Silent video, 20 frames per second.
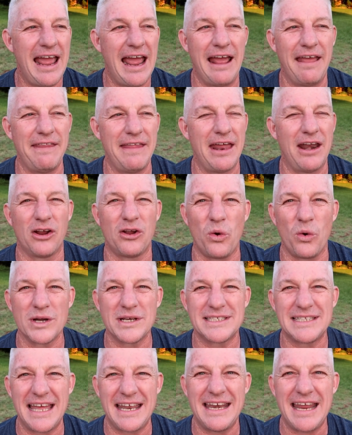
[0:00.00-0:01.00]
and then of
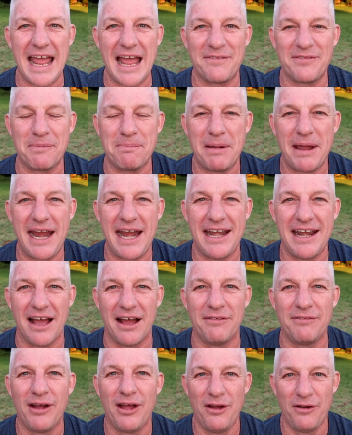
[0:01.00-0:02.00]
course then to have the pain
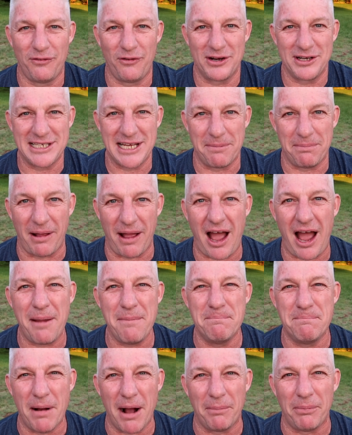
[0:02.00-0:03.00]
of, for example, I
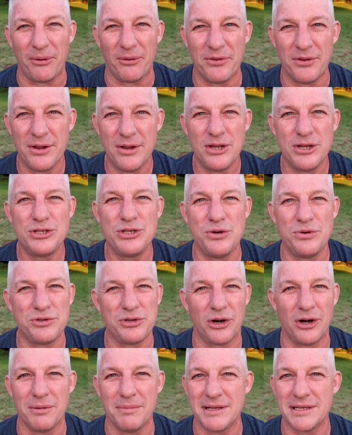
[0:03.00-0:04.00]
bubbled two
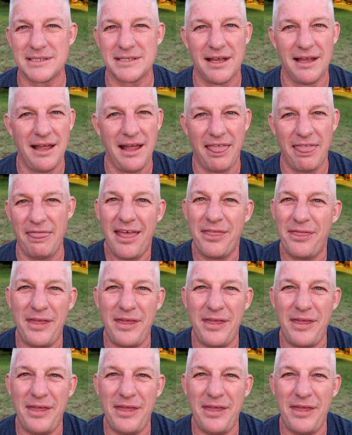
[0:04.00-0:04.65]
tournaments.